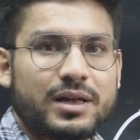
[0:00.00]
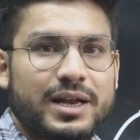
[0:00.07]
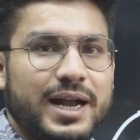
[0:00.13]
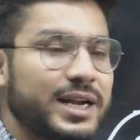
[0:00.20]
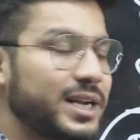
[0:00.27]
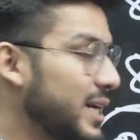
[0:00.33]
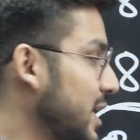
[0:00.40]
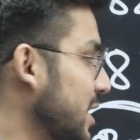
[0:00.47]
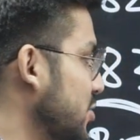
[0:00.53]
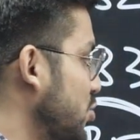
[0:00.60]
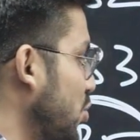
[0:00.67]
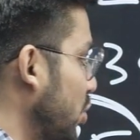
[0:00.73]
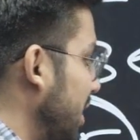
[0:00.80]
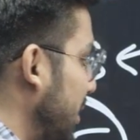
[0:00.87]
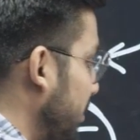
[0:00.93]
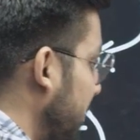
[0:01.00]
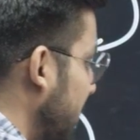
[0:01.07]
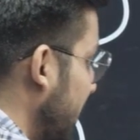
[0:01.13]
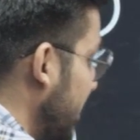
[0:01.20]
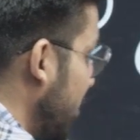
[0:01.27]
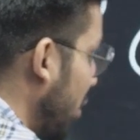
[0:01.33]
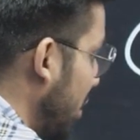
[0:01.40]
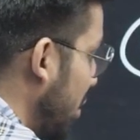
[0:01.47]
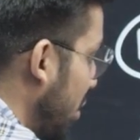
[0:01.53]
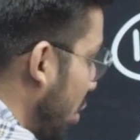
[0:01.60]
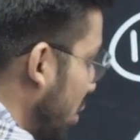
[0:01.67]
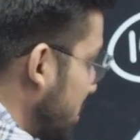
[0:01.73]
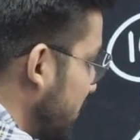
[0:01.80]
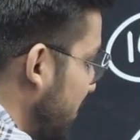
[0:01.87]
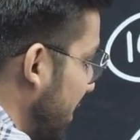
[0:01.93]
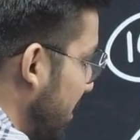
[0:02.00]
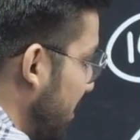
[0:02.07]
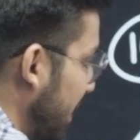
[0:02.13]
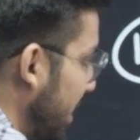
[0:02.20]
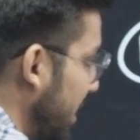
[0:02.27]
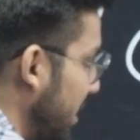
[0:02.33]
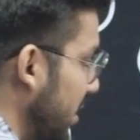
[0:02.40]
right? So the your loss will be